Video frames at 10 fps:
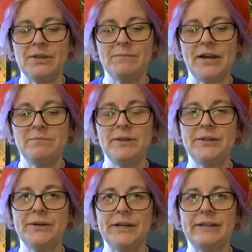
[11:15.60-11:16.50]
you might have
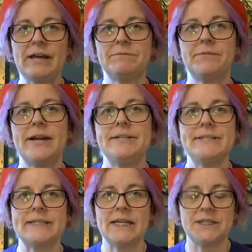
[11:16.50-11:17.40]
been looking left, right,
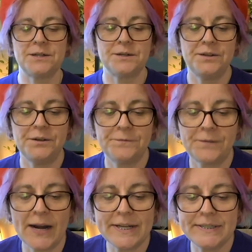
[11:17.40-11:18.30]
and center. Your
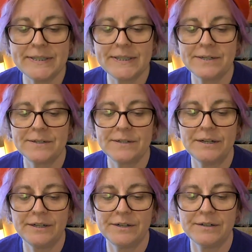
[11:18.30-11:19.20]
friends, your
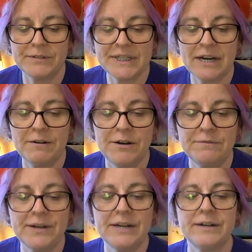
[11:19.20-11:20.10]
your
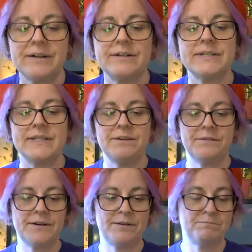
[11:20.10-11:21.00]
tarot readers,
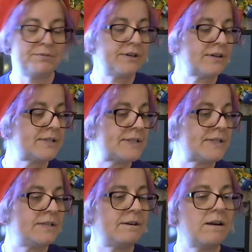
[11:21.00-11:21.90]
your
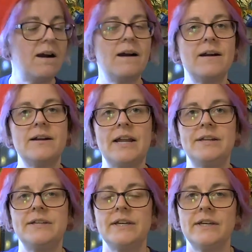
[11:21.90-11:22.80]
books, your art,
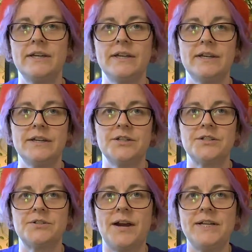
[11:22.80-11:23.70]
and
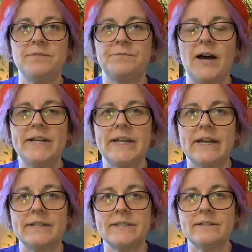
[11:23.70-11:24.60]
trying to find
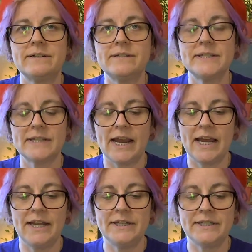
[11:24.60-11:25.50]
answers.
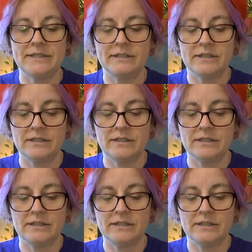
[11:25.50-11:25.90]
And